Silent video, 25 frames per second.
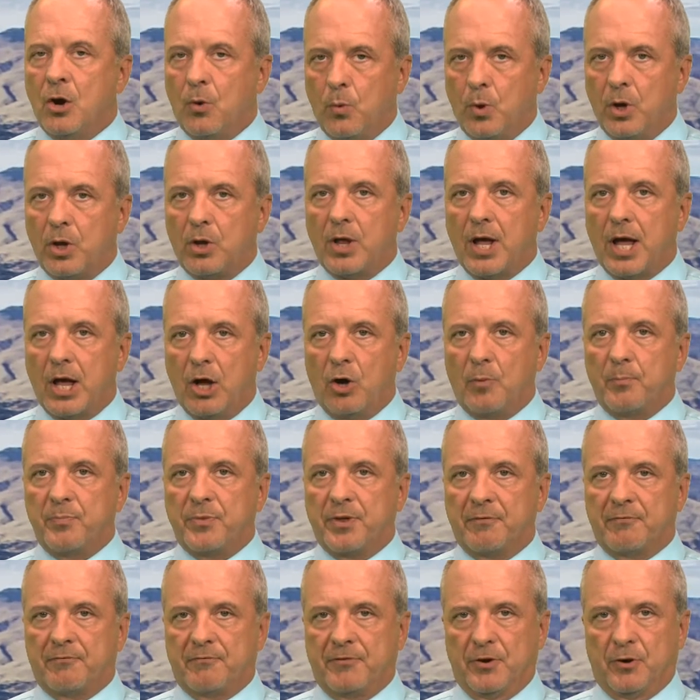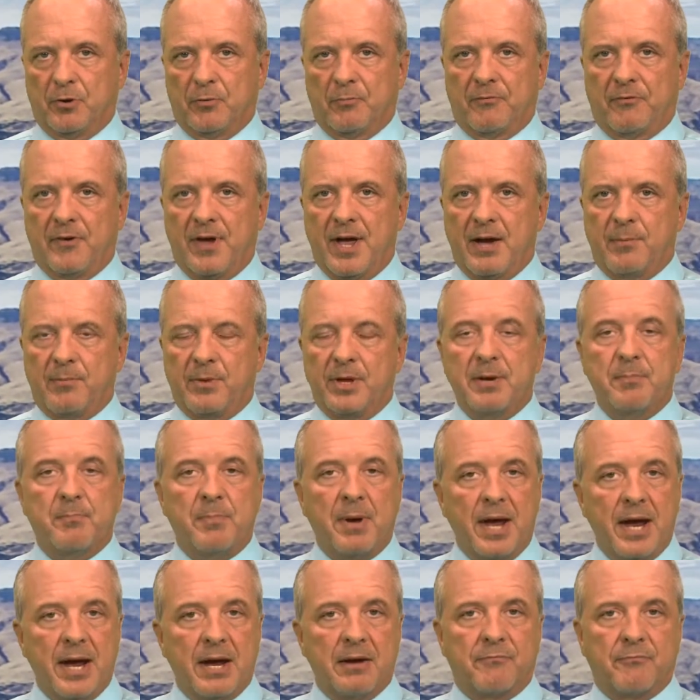will help the Philp family
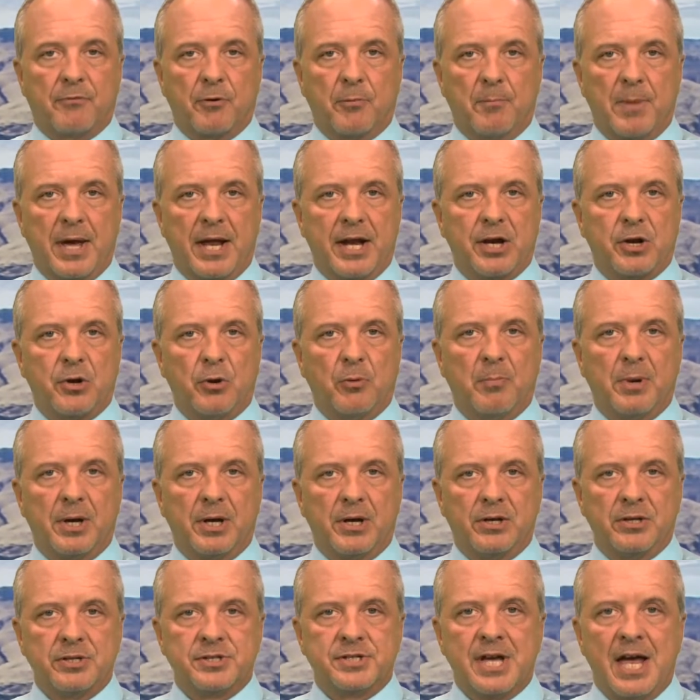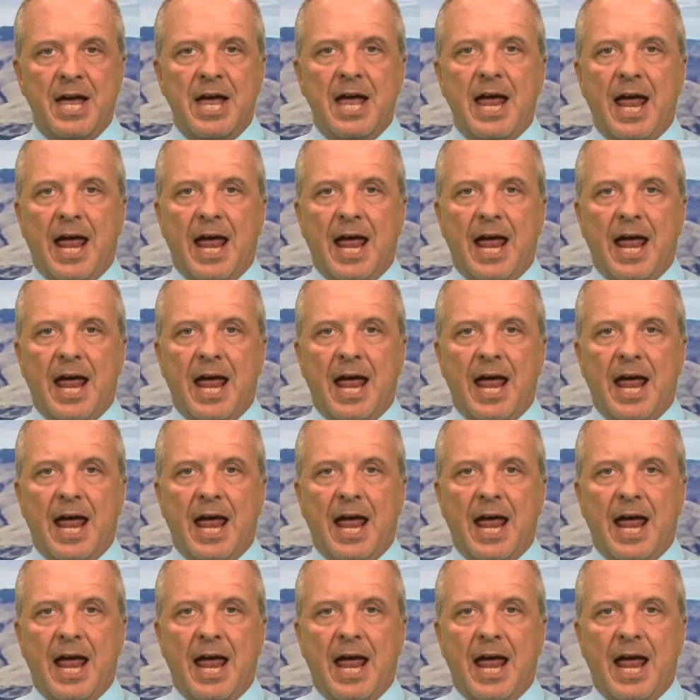pay for medical bills